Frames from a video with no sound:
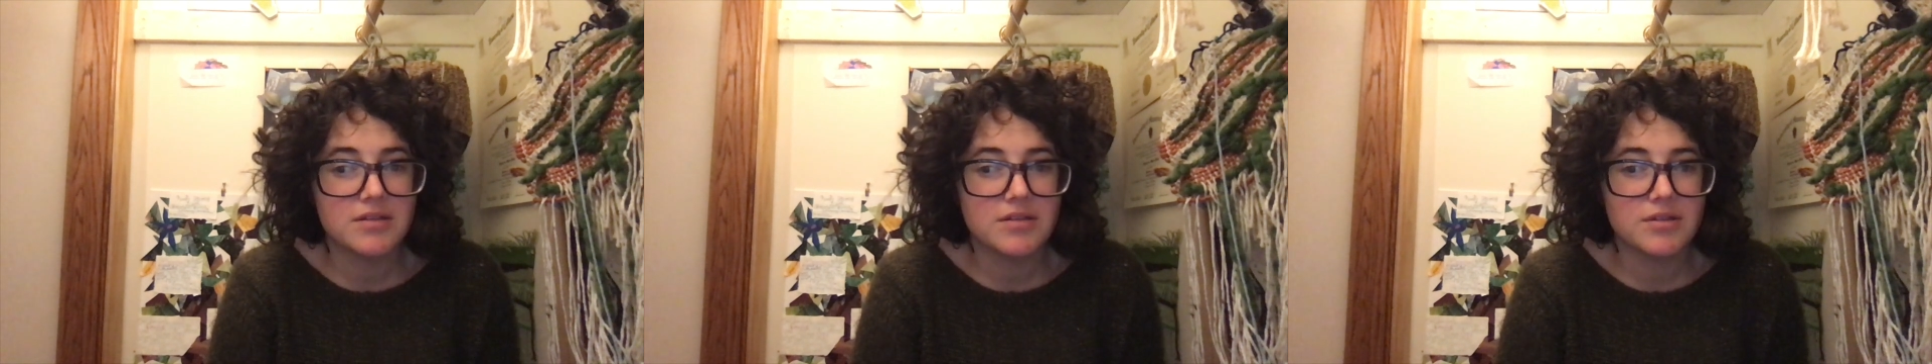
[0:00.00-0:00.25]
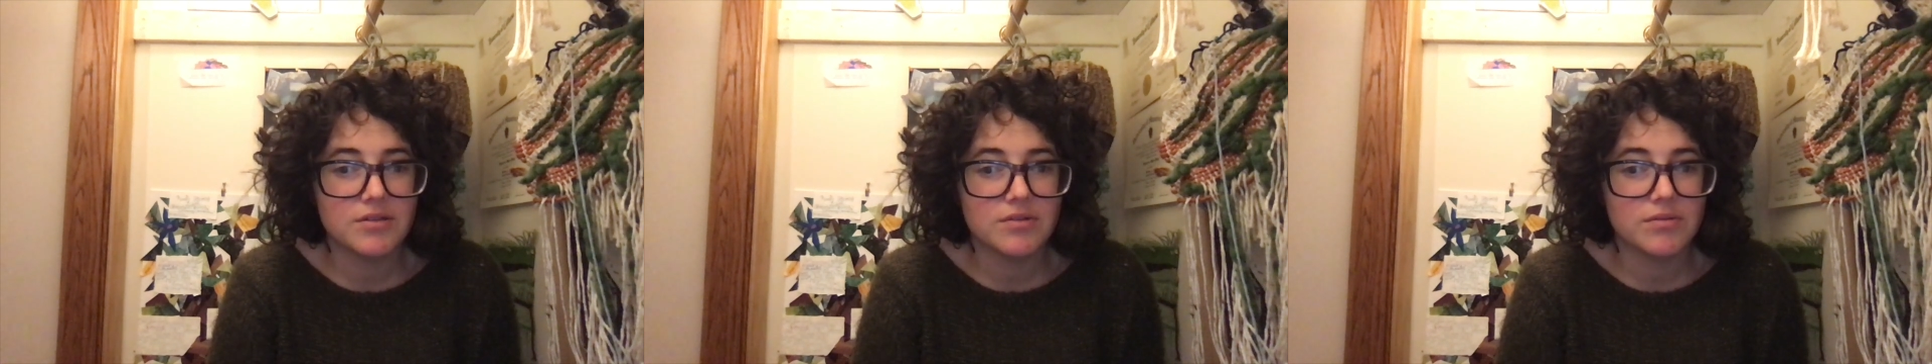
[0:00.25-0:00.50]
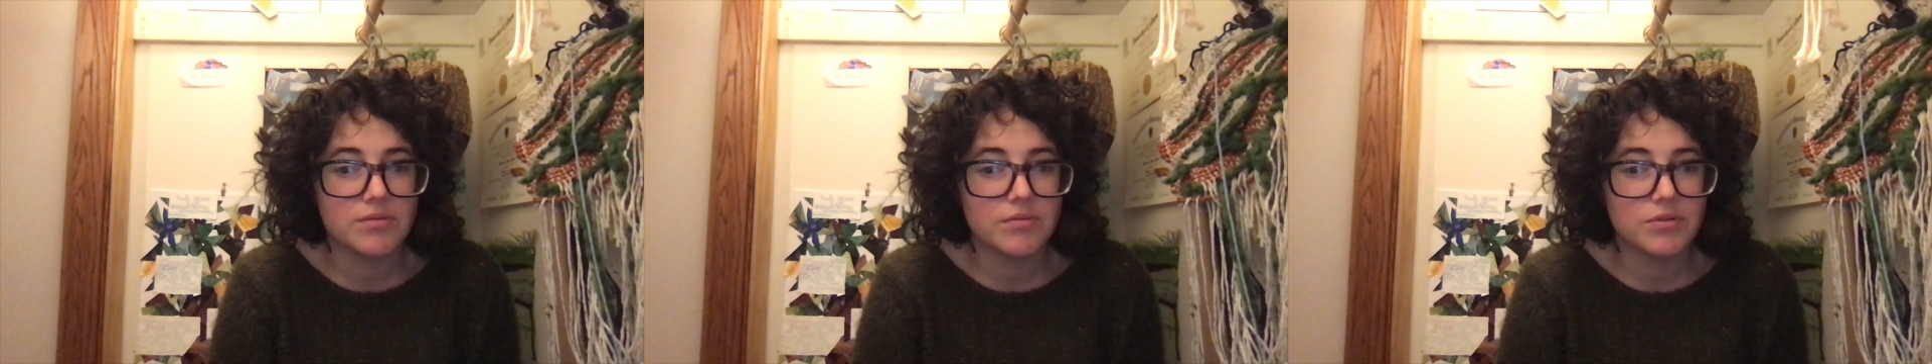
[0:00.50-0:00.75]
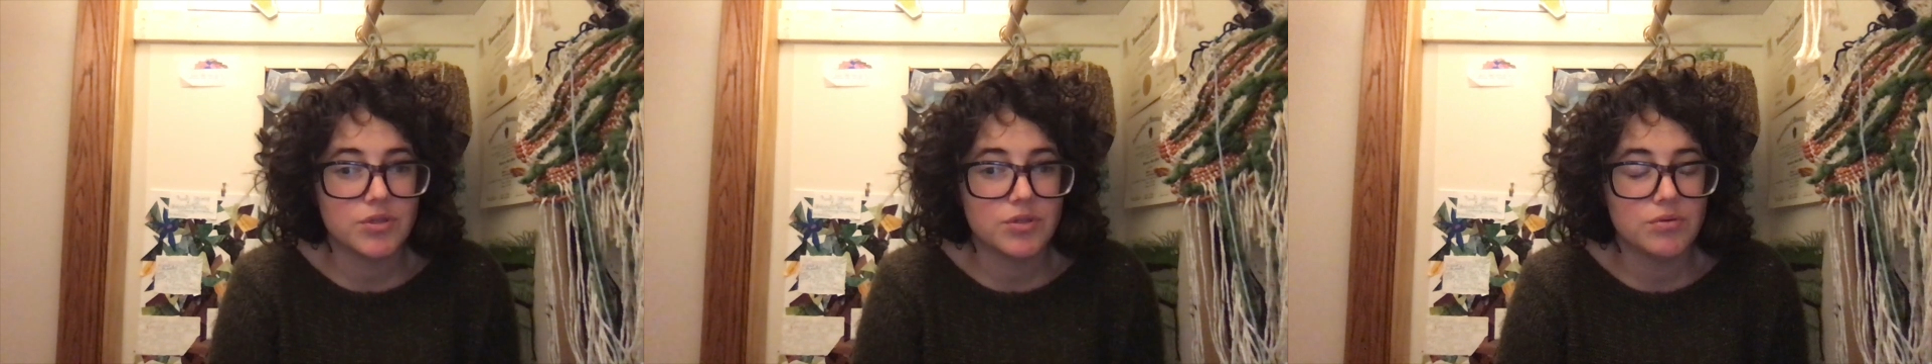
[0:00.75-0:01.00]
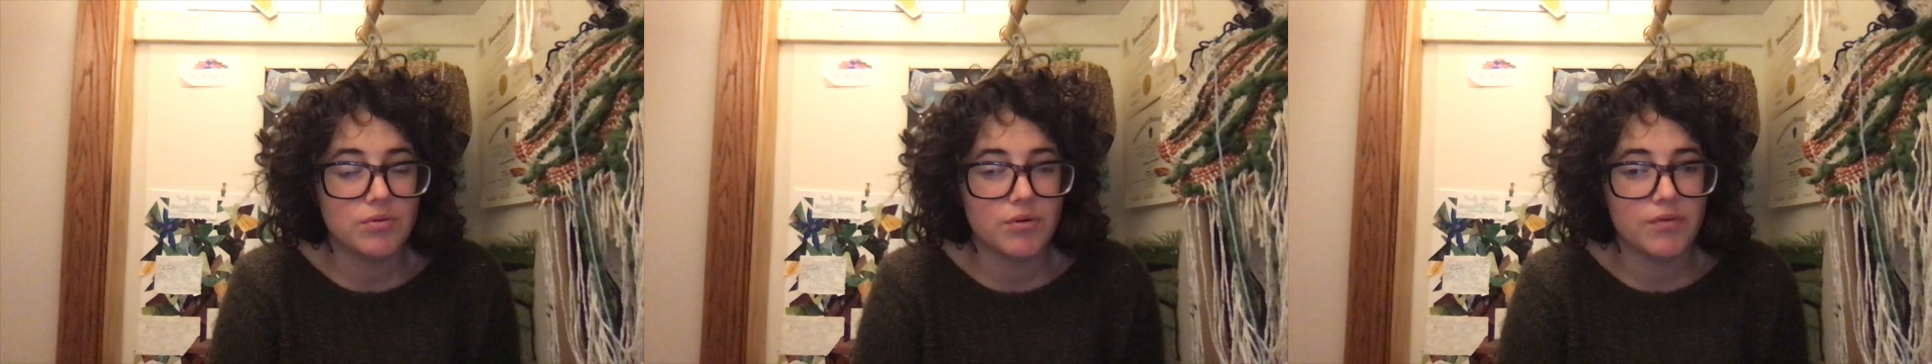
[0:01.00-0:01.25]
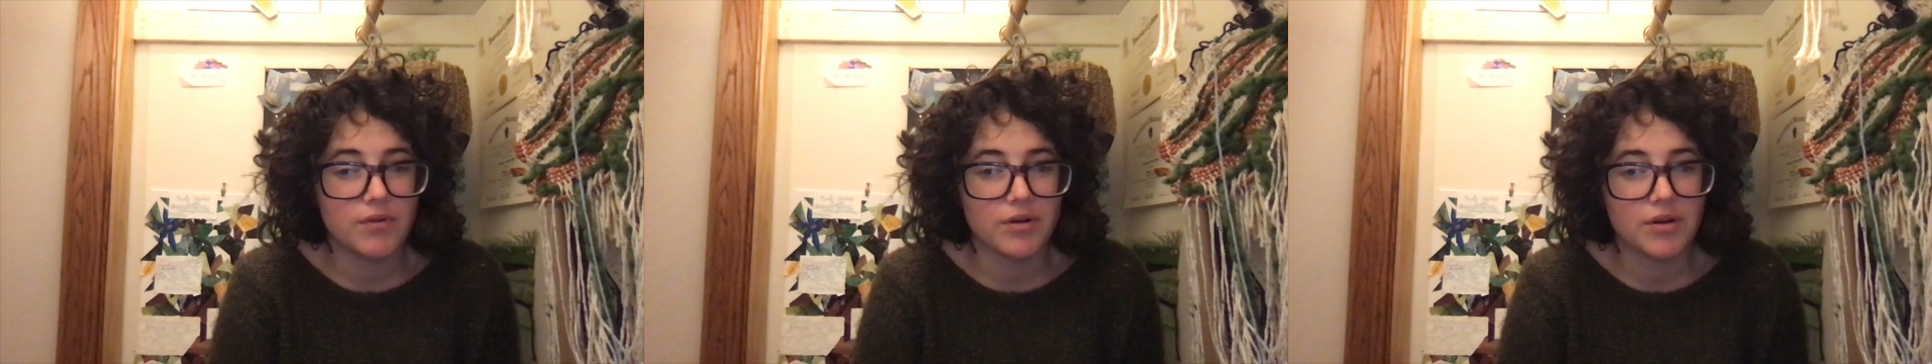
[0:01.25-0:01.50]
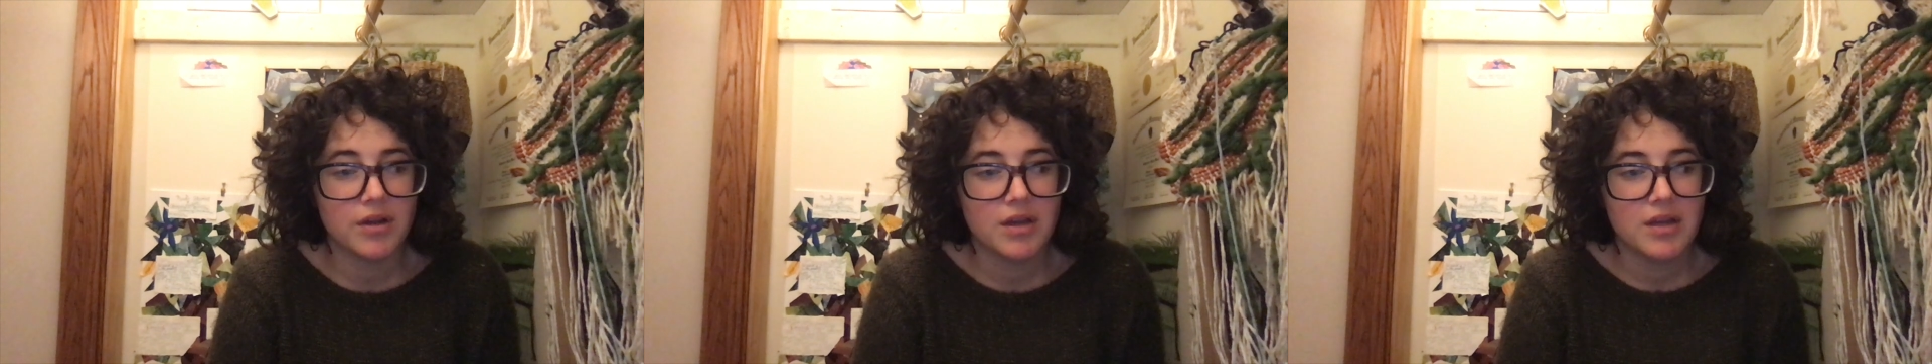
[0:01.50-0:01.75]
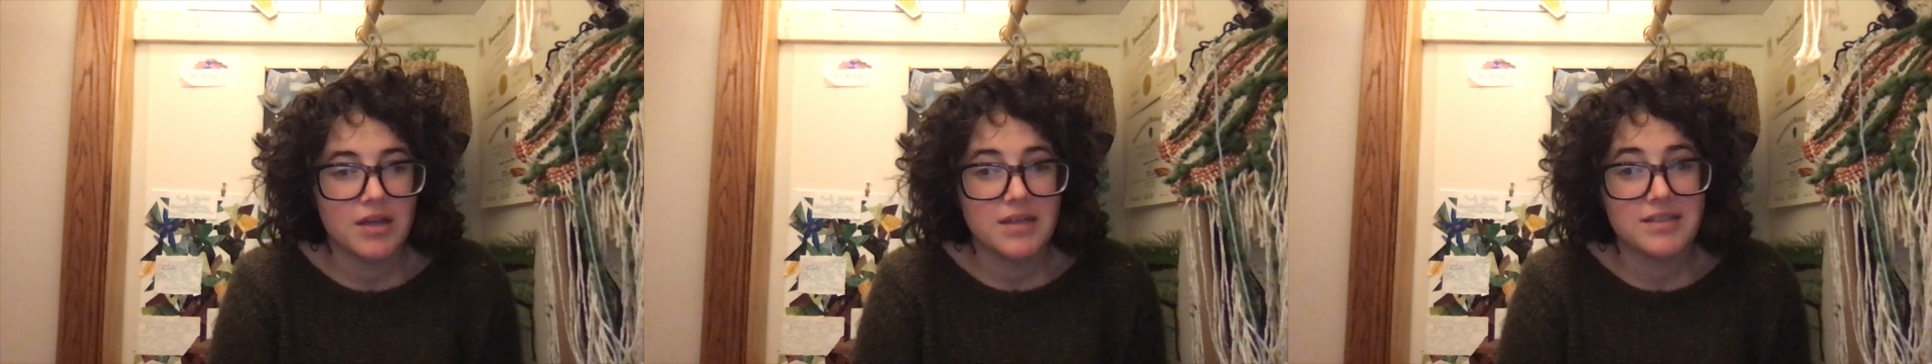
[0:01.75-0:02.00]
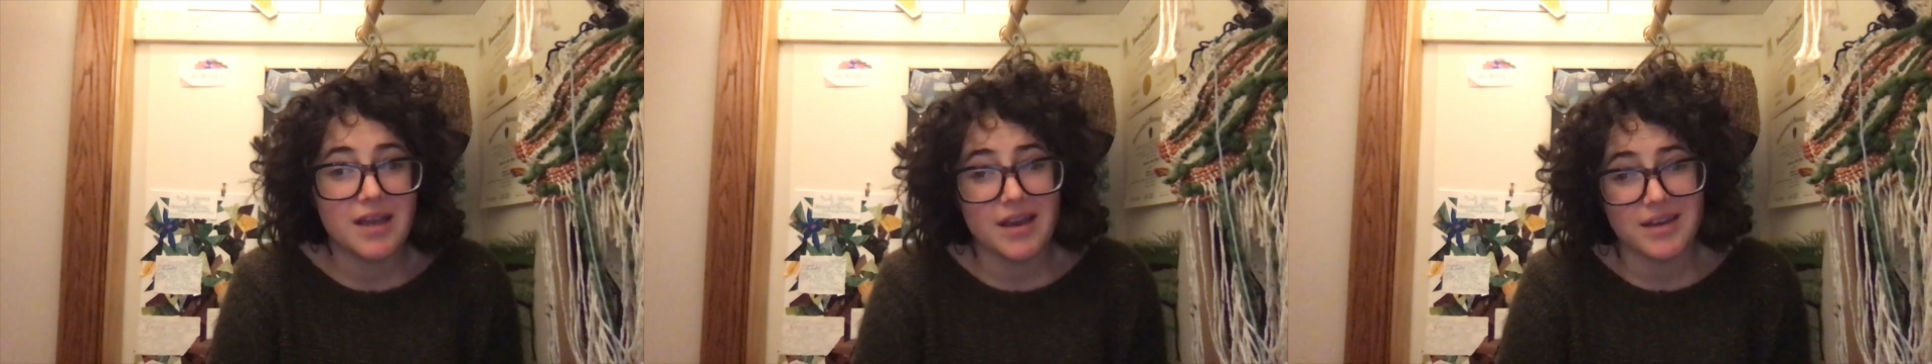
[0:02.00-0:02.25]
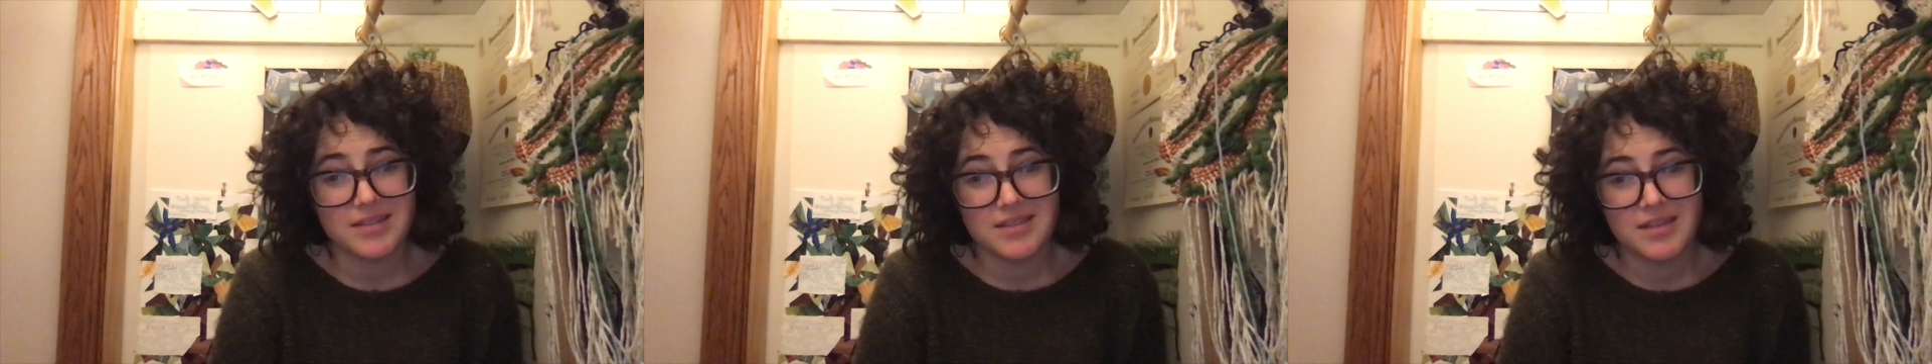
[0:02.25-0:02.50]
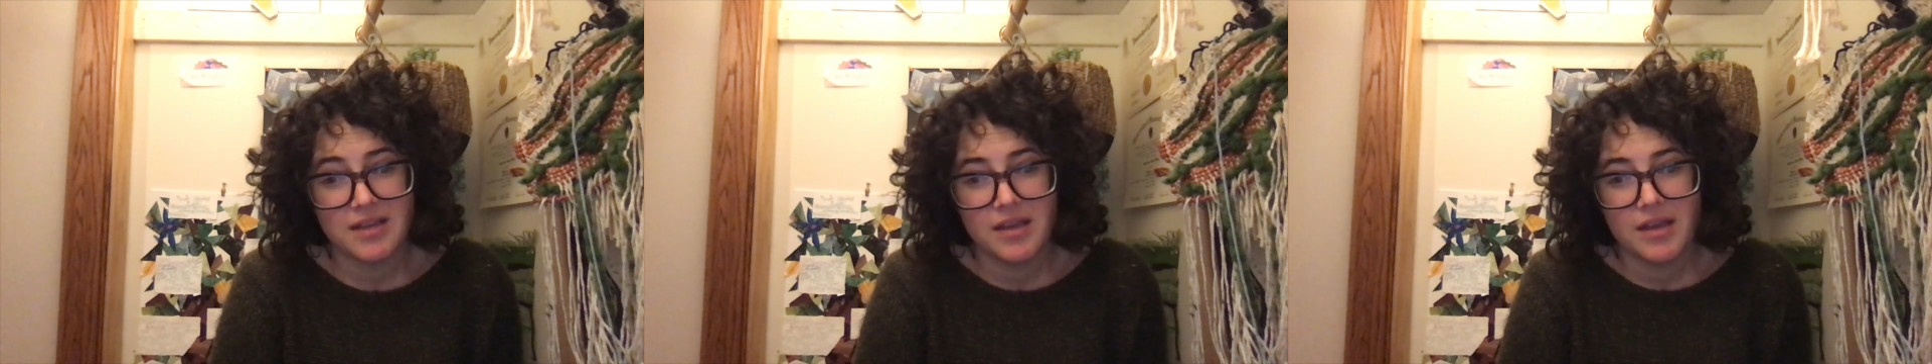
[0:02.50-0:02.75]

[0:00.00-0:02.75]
to do over text,